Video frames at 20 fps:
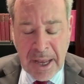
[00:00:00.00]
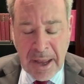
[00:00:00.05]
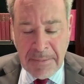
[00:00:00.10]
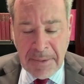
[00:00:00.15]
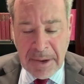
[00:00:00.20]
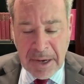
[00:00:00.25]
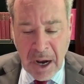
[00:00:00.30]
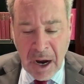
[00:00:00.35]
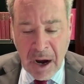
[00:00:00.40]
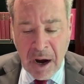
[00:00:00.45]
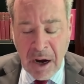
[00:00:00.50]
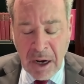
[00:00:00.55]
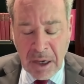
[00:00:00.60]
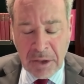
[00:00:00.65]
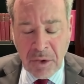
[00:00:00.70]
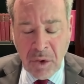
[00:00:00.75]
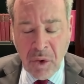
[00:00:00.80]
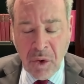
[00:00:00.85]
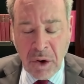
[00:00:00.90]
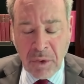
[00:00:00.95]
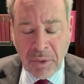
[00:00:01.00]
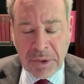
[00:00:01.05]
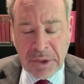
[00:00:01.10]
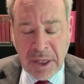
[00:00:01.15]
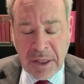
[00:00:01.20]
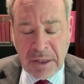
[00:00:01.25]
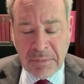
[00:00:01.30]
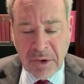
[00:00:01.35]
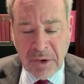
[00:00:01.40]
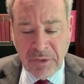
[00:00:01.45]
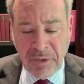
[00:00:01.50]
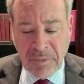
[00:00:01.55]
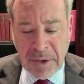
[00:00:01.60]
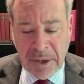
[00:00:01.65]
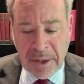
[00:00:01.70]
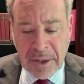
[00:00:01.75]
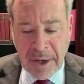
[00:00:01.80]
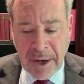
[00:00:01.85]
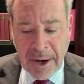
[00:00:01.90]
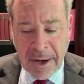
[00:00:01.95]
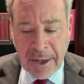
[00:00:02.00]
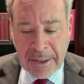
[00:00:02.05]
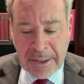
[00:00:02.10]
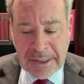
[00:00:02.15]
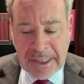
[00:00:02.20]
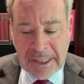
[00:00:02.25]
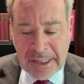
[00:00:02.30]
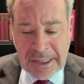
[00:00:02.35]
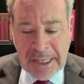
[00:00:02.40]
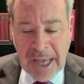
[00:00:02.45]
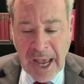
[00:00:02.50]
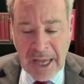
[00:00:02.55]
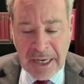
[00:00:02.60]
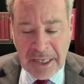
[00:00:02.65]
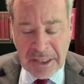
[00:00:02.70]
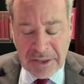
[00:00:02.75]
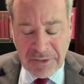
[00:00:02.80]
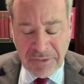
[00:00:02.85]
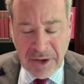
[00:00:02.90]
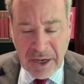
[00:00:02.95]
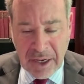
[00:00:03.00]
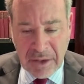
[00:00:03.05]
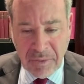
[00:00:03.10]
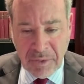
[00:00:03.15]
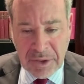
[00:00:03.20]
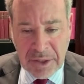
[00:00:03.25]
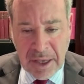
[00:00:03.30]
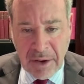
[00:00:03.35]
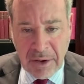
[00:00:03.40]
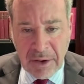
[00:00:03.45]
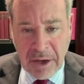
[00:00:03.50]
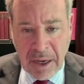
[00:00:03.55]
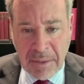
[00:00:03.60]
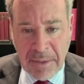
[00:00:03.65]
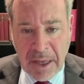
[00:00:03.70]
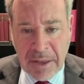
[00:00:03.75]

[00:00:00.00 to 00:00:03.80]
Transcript: But a hardcore within the movement are dissatisfied with the outcome,